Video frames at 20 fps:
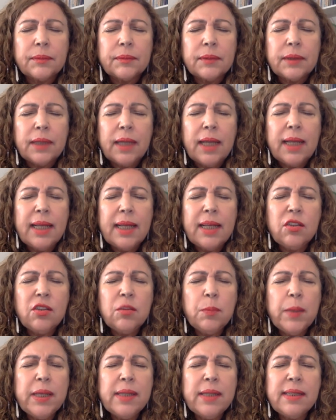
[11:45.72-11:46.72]
And let us
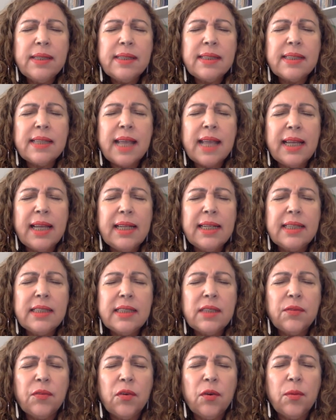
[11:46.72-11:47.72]
be in the silence
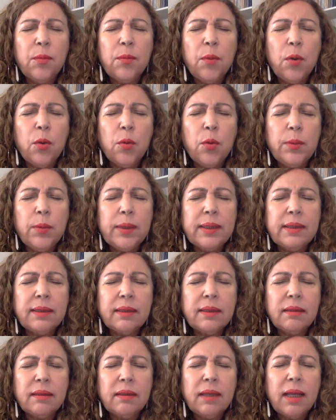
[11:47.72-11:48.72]
for a moment
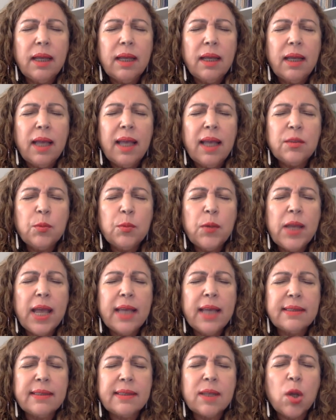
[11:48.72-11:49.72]
as we
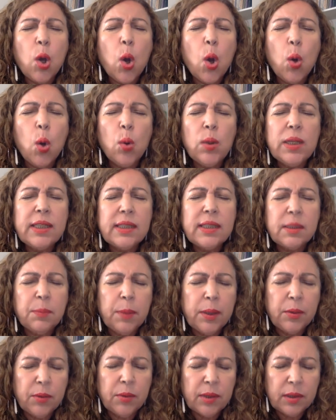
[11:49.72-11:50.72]
ask the Holy
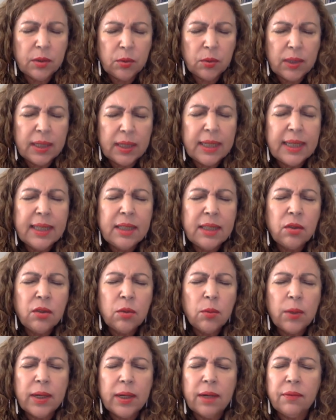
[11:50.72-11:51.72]
Spirit to heal
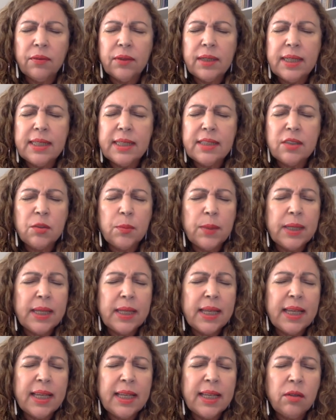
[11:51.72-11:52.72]
whatever needs to be
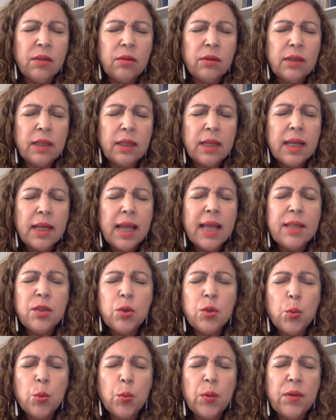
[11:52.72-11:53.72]
healed and
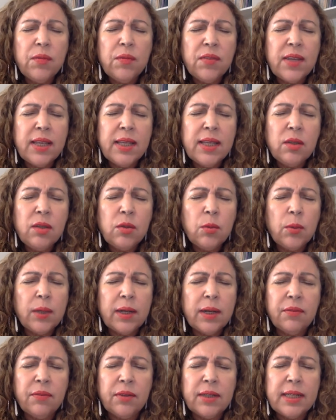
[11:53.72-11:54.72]
to reveal
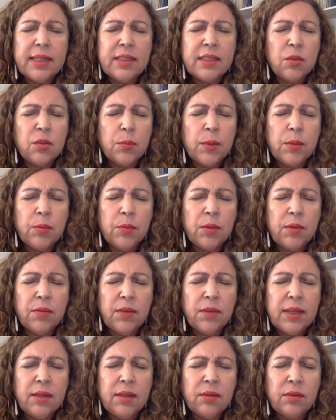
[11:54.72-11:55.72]
whatever needs to be
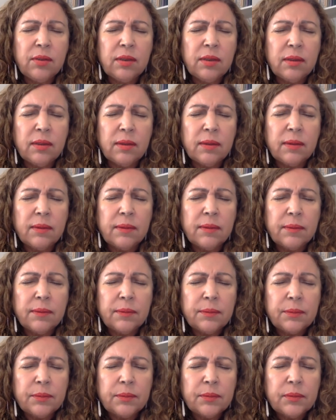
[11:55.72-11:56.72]
revealed.
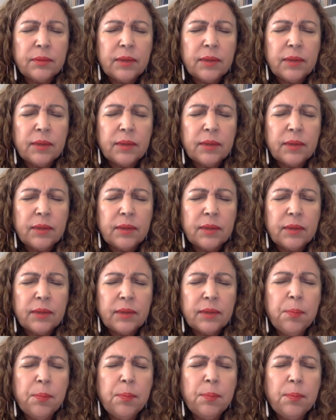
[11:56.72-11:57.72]
As we're
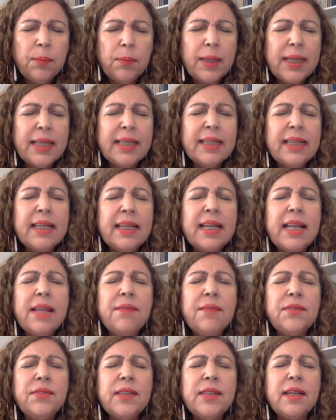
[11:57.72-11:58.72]
being
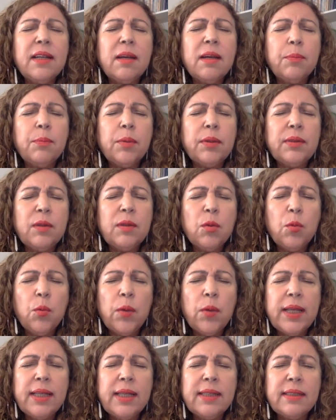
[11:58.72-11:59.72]
lifted up on the
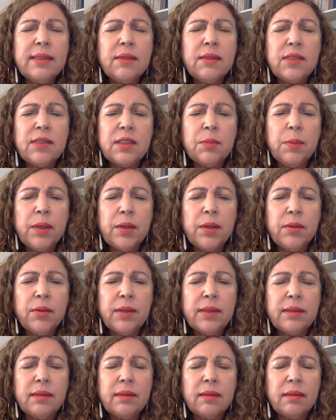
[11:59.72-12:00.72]
wings of
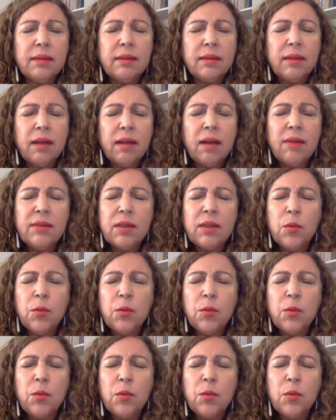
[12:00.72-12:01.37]
spirit, on the